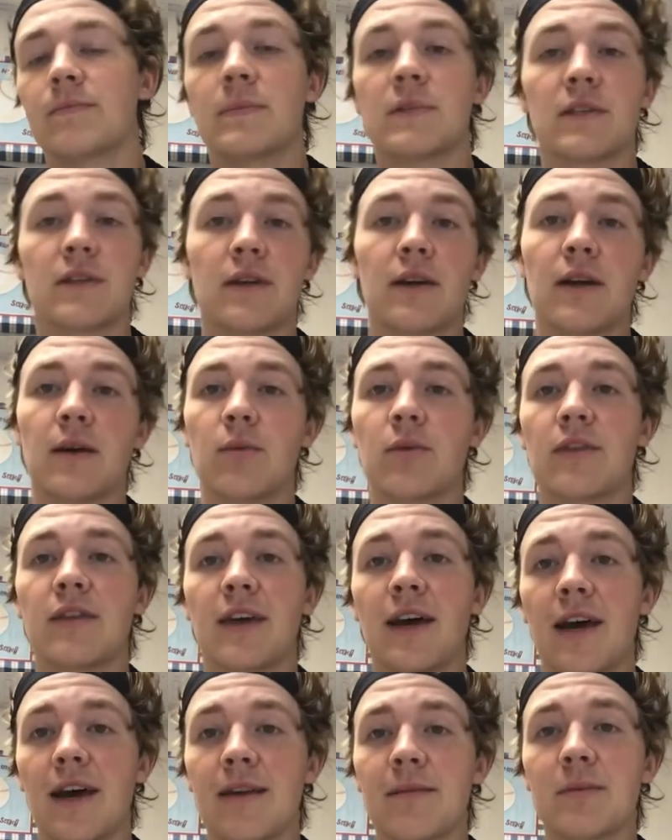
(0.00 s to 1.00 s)
So yeah, with
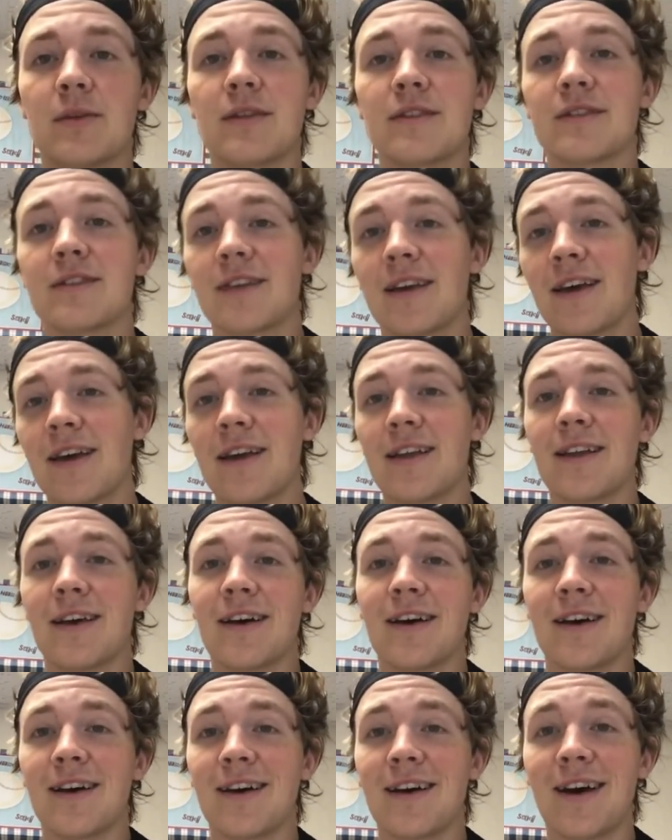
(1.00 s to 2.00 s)
that being said,
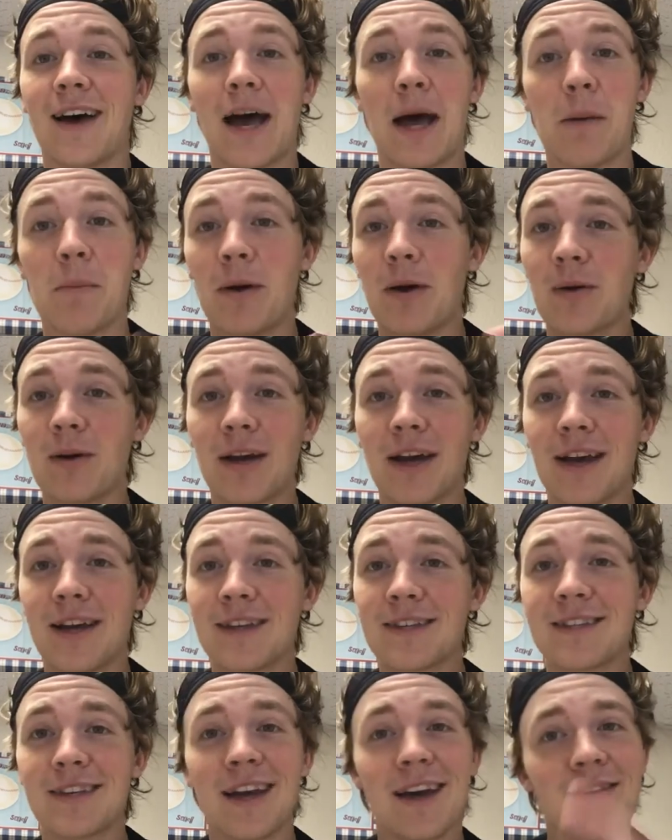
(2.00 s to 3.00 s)
I'm out,
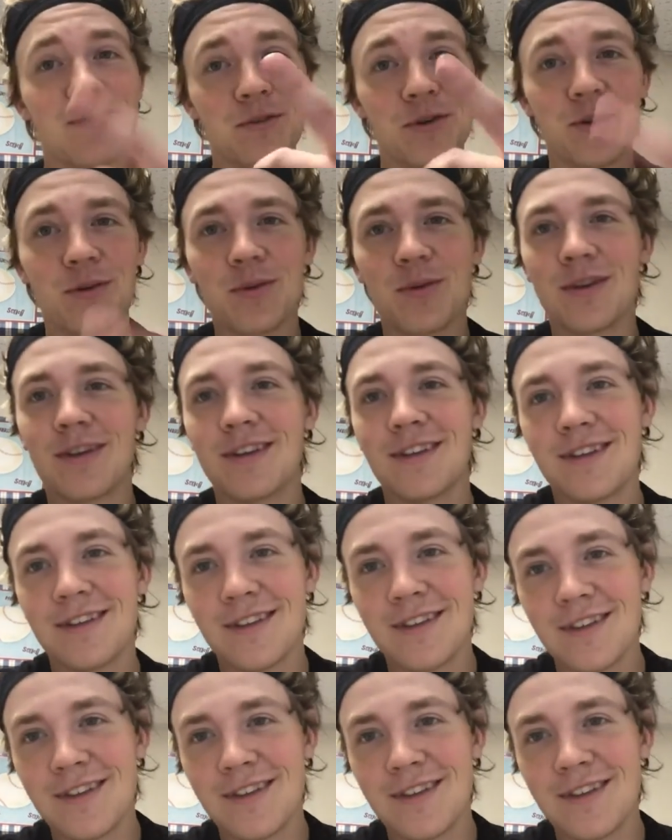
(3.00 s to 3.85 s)
guys. Have a good one.